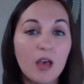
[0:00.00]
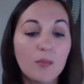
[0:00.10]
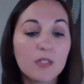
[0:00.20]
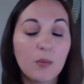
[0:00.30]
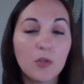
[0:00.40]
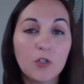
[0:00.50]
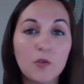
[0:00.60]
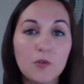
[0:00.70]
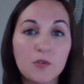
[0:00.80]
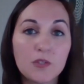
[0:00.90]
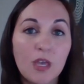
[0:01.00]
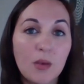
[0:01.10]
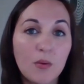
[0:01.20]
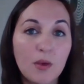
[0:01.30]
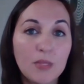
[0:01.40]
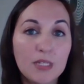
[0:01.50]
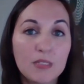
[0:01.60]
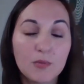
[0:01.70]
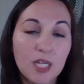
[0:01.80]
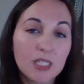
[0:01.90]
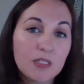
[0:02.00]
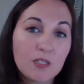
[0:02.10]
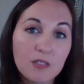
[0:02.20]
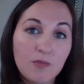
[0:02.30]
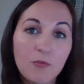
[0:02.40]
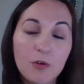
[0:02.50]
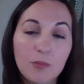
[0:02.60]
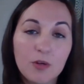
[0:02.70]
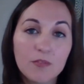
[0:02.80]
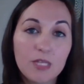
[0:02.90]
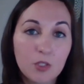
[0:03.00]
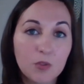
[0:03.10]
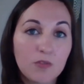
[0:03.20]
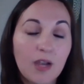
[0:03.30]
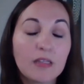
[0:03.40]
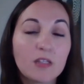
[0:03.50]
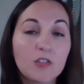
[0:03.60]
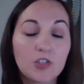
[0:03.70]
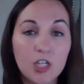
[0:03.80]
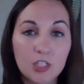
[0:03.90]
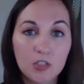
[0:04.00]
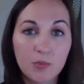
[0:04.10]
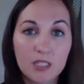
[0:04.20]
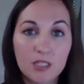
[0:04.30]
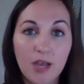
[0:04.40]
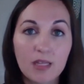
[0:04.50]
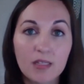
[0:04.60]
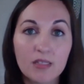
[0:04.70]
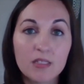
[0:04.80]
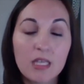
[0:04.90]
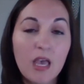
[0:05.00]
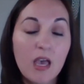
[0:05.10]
someone who's been subjected to some form of sexual violence or gender-based violence,